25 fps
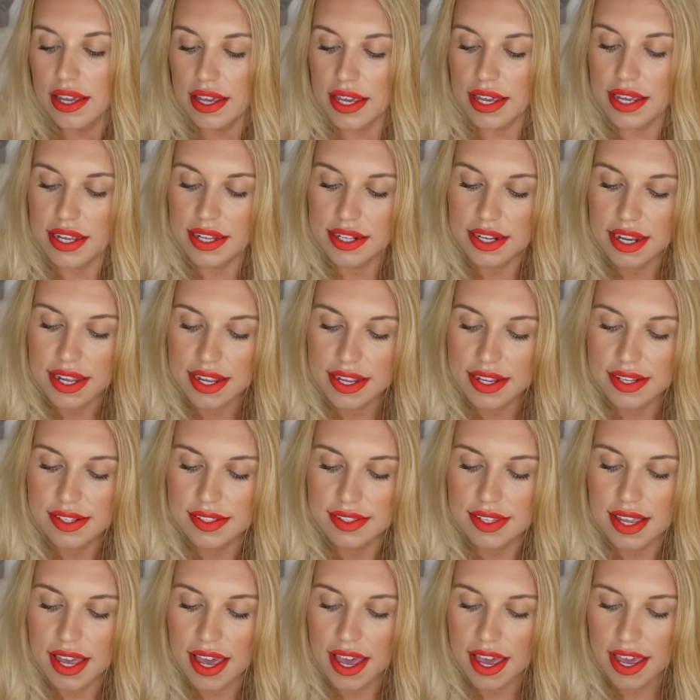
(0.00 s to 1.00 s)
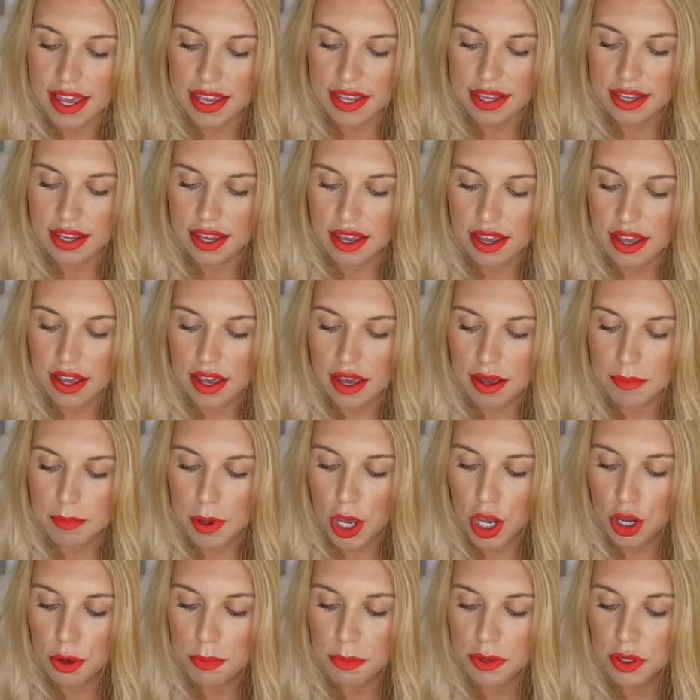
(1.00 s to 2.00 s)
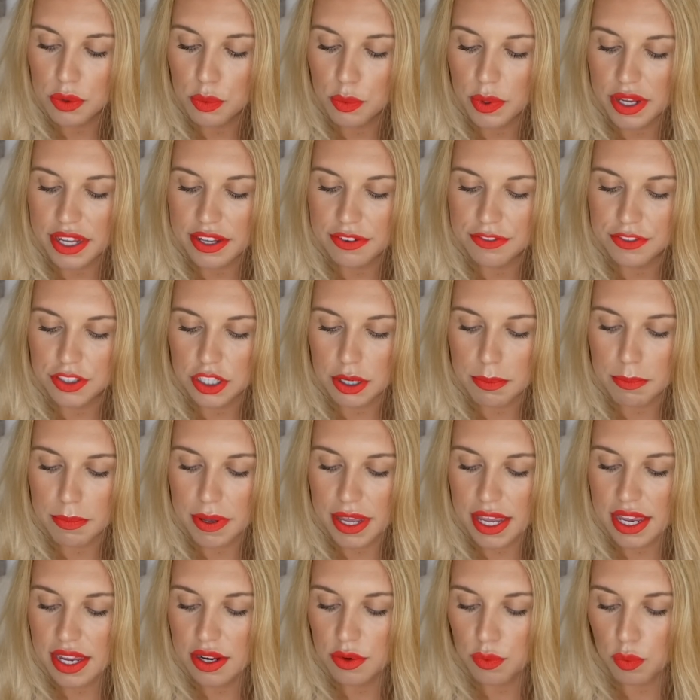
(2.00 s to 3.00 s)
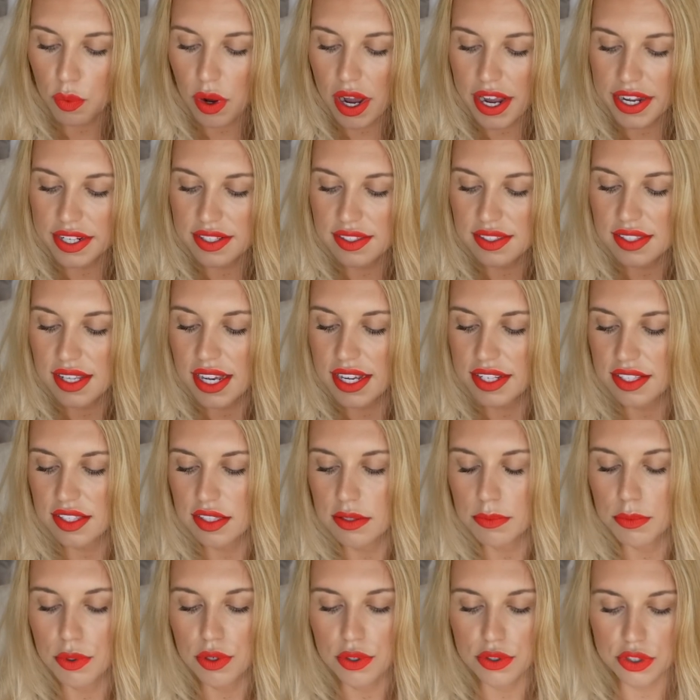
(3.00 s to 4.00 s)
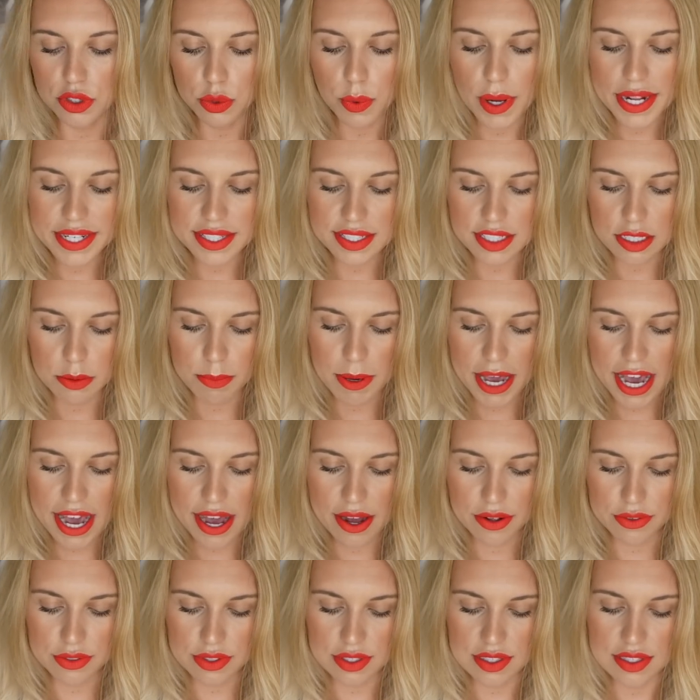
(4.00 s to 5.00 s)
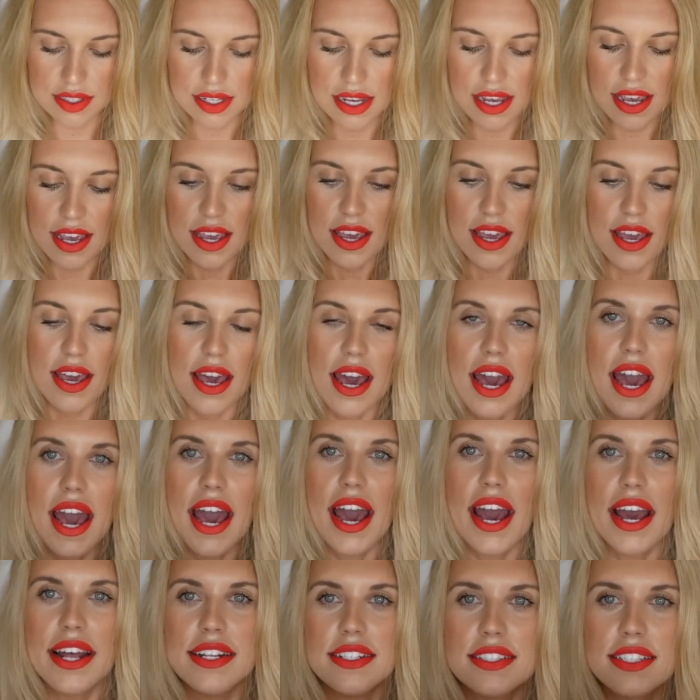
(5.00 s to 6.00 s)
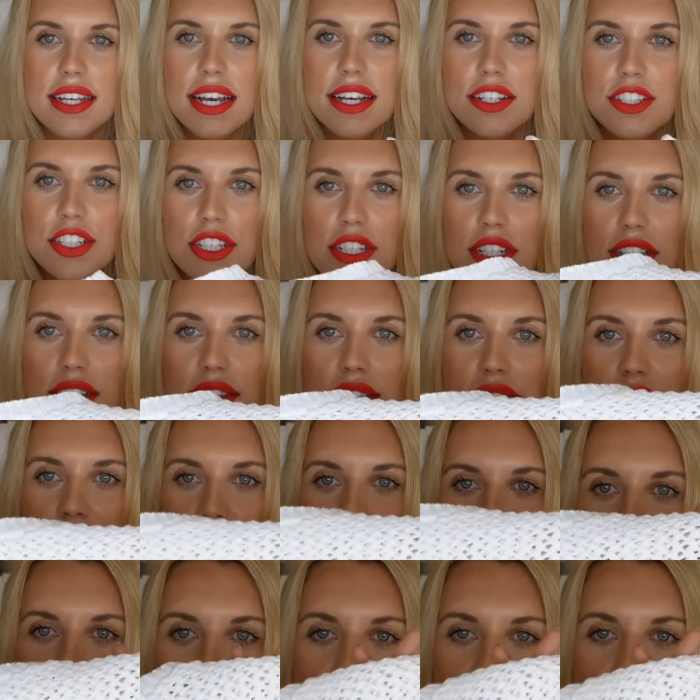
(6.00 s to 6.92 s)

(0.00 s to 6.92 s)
It is a um, open weave jumper in white, size small, £20 and as you can see